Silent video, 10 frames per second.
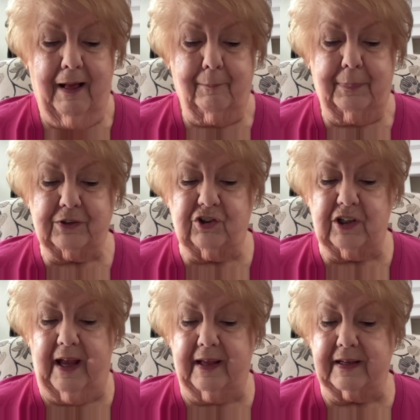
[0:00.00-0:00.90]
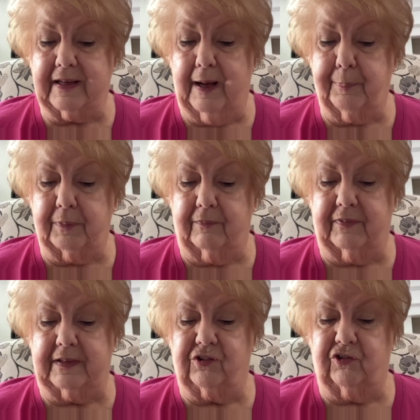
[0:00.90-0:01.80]
But she had a couple of
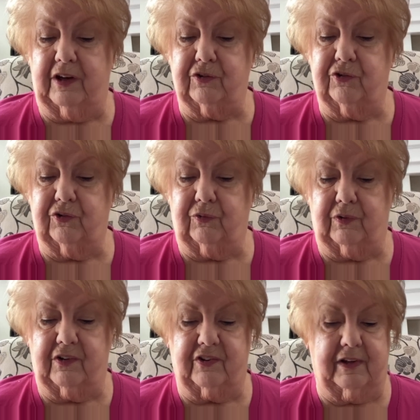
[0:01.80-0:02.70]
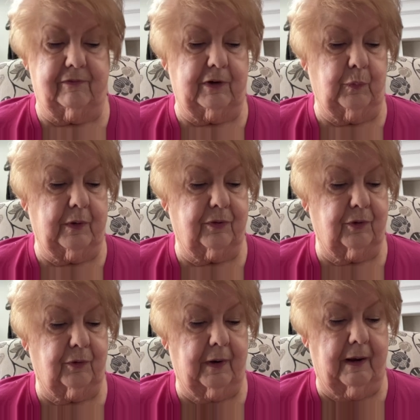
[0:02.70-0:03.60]
exchange students living with
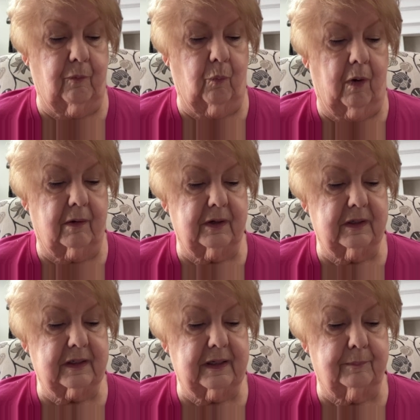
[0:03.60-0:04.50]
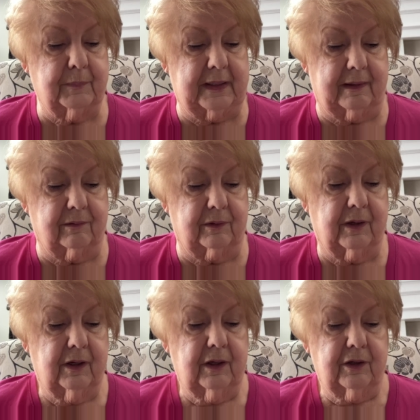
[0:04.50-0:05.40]
her and wanted to come down
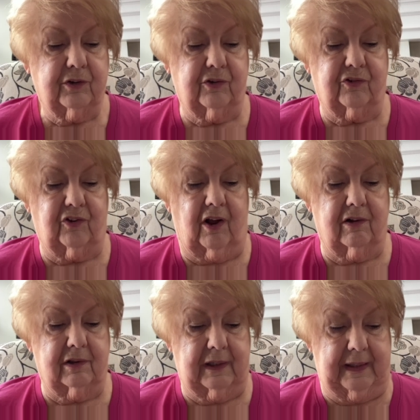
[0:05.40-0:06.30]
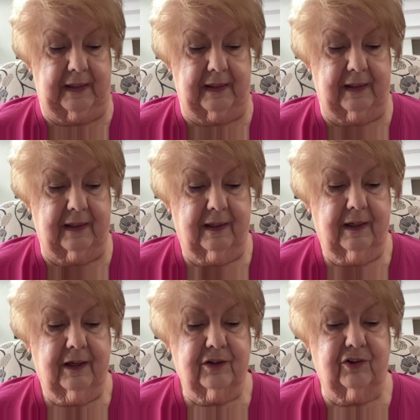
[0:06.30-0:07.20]
to Salt Lake
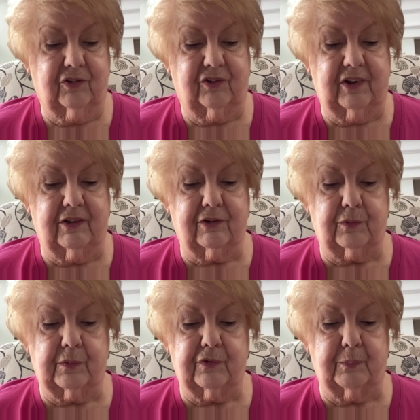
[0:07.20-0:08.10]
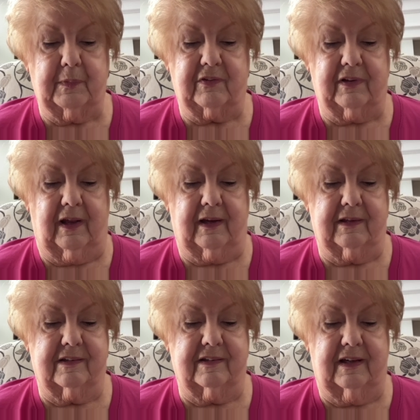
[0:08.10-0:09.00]
to see the Christmas
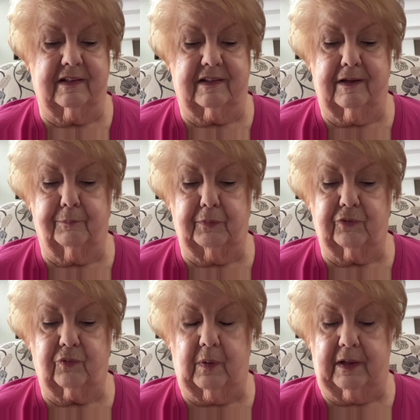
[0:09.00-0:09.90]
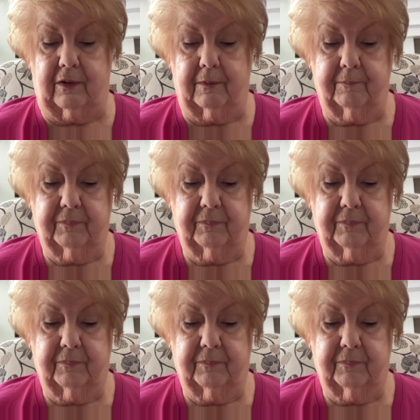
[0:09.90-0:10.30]
lights at Temple Square.